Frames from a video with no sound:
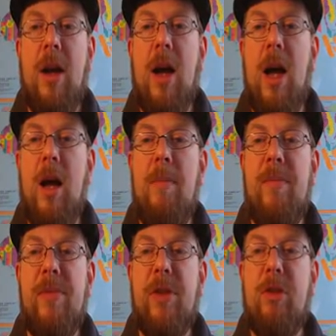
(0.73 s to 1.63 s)

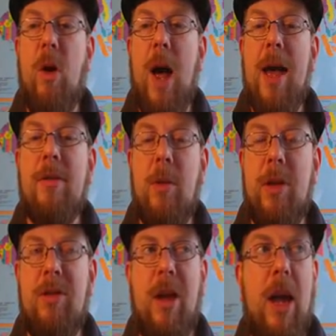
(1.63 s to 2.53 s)
So as I
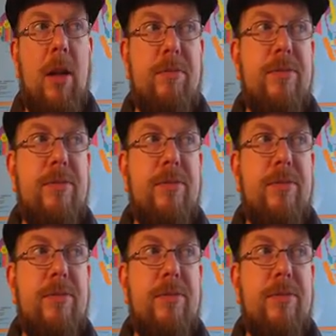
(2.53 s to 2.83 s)
was saying,